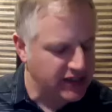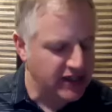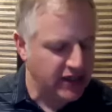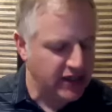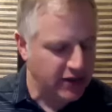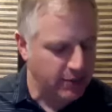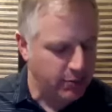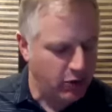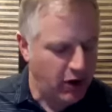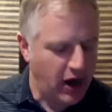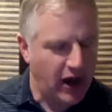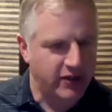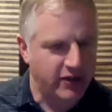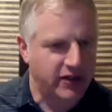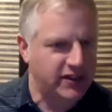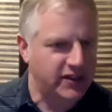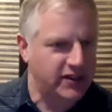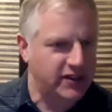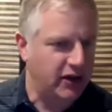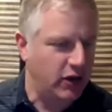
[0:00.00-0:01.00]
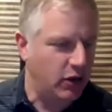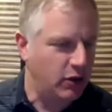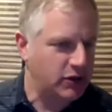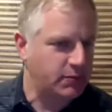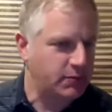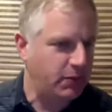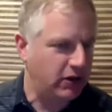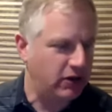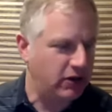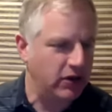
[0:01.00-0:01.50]
at the practice, I know it's
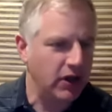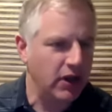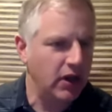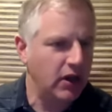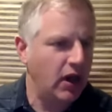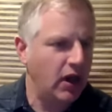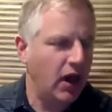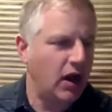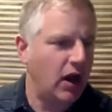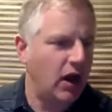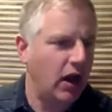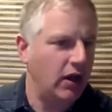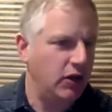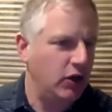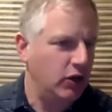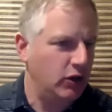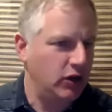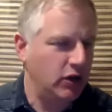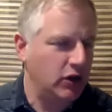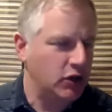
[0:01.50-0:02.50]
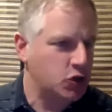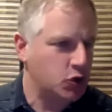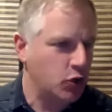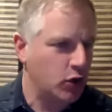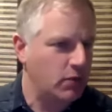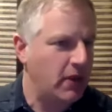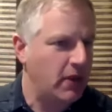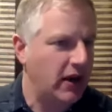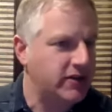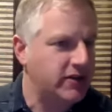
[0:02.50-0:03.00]
been a short
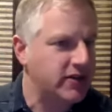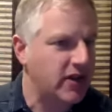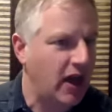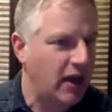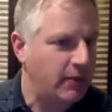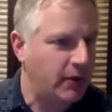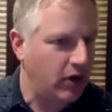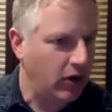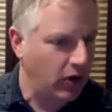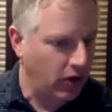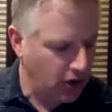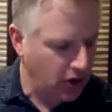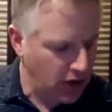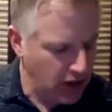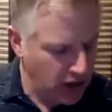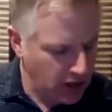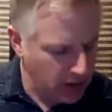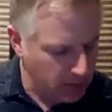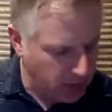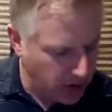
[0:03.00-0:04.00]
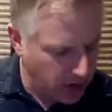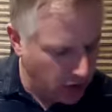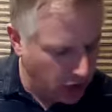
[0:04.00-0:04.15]
amount of time here, but